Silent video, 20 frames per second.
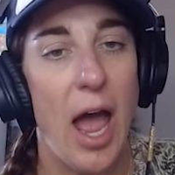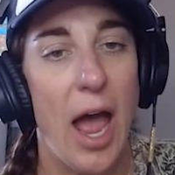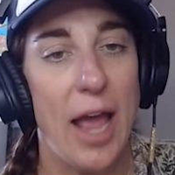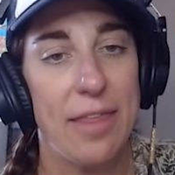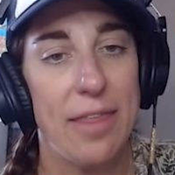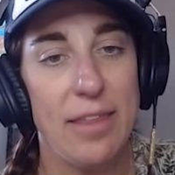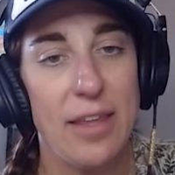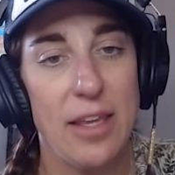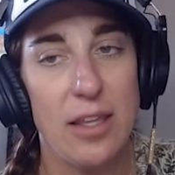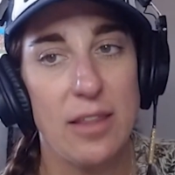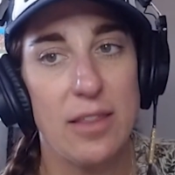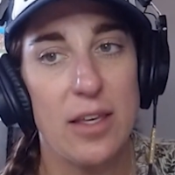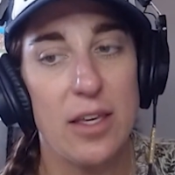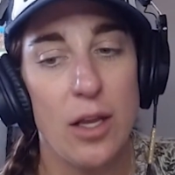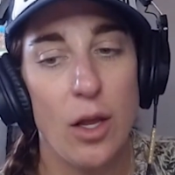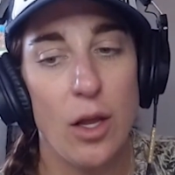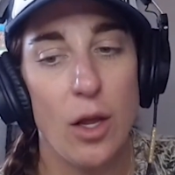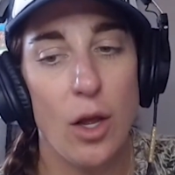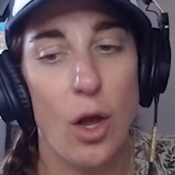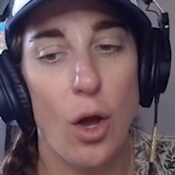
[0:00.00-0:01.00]
I think
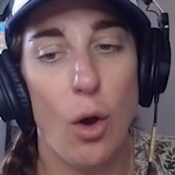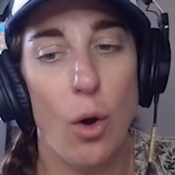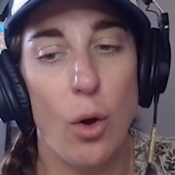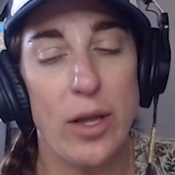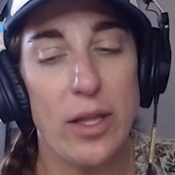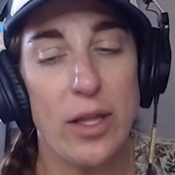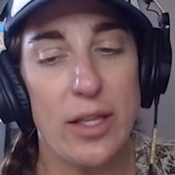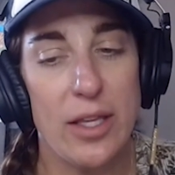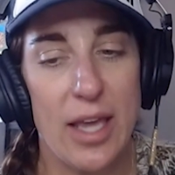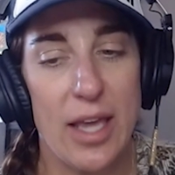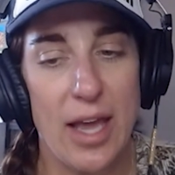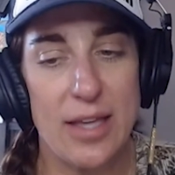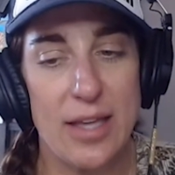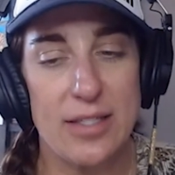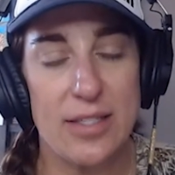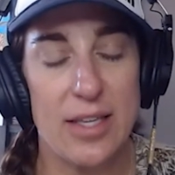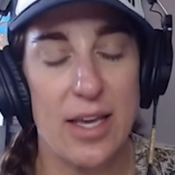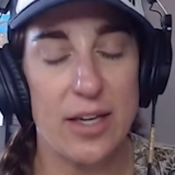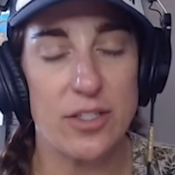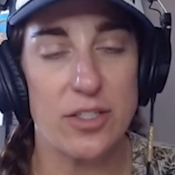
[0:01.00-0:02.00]
that oil and
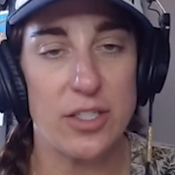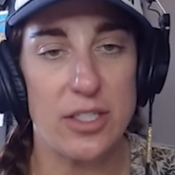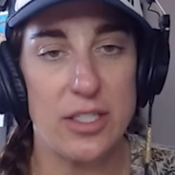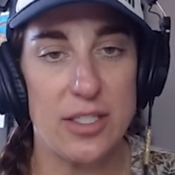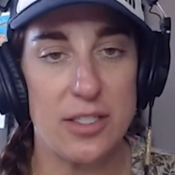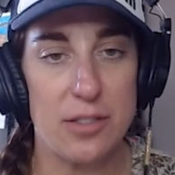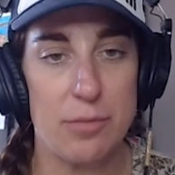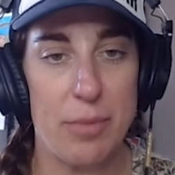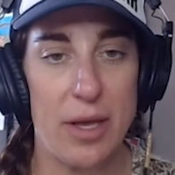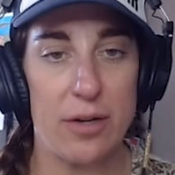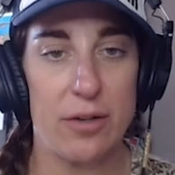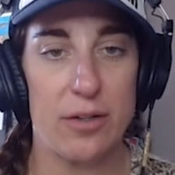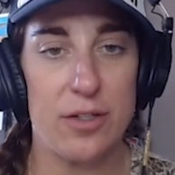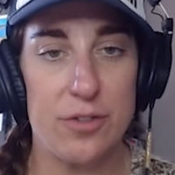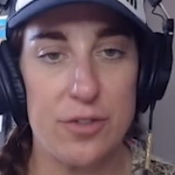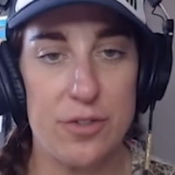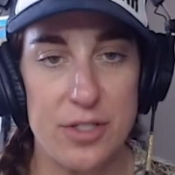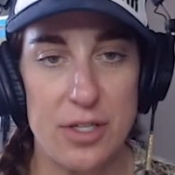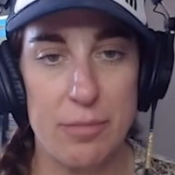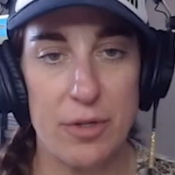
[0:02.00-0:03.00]
gas actually does better
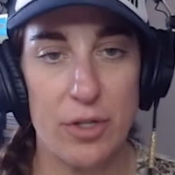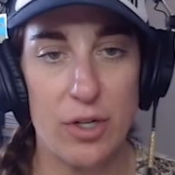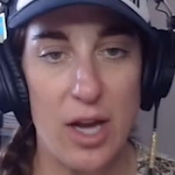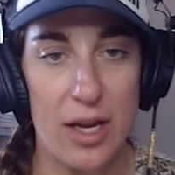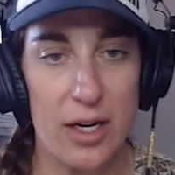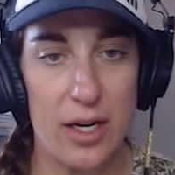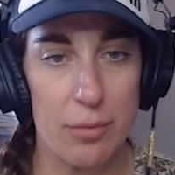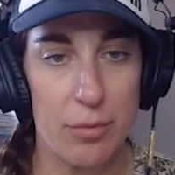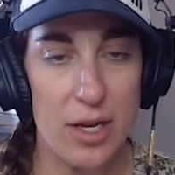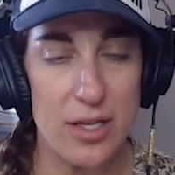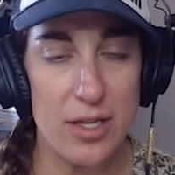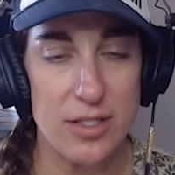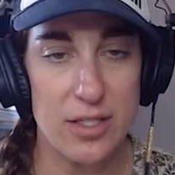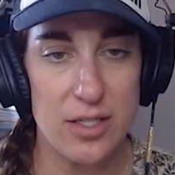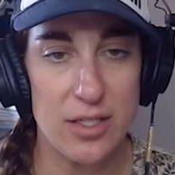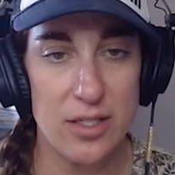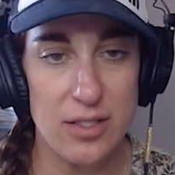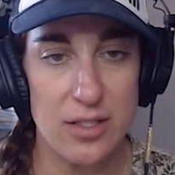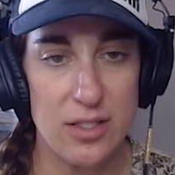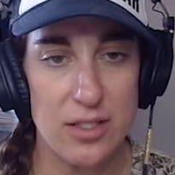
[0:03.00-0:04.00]
under Democratic
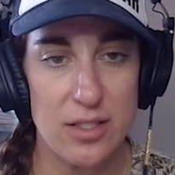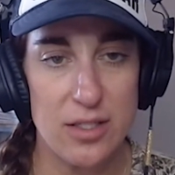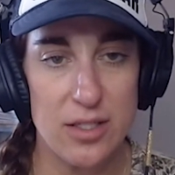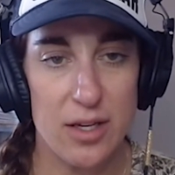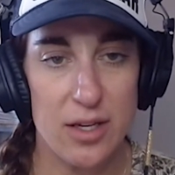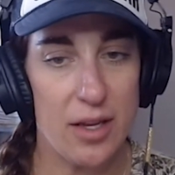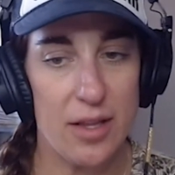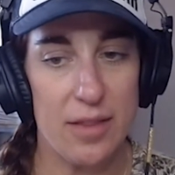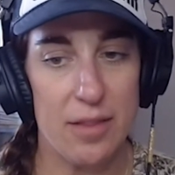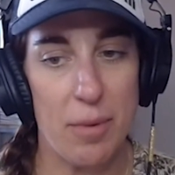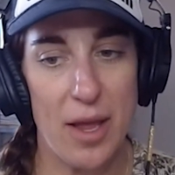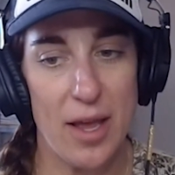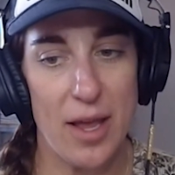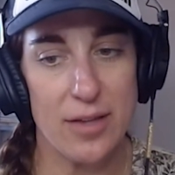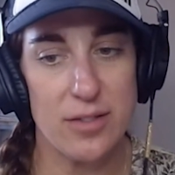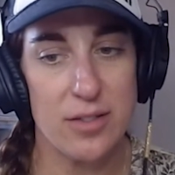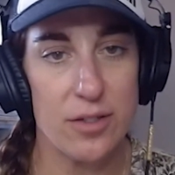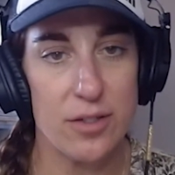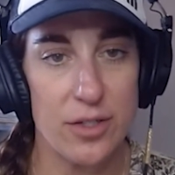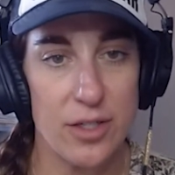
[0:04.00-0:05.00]
presidents in the
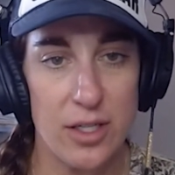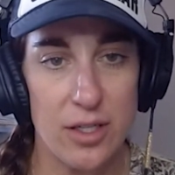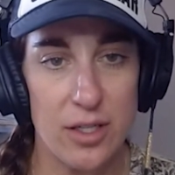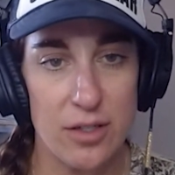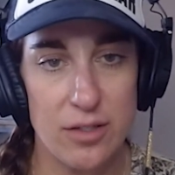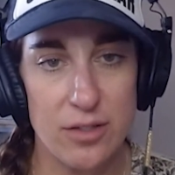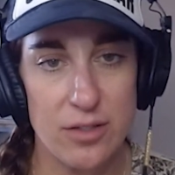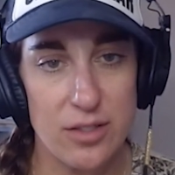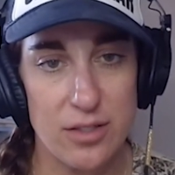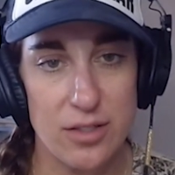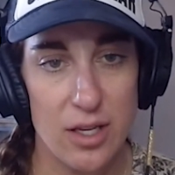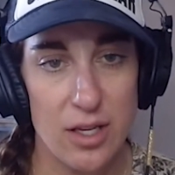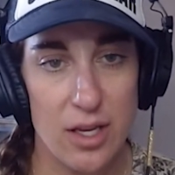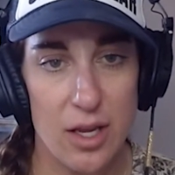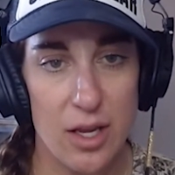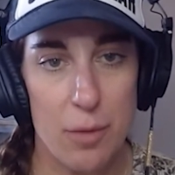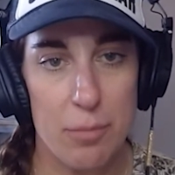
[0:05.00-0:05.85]
past 30 years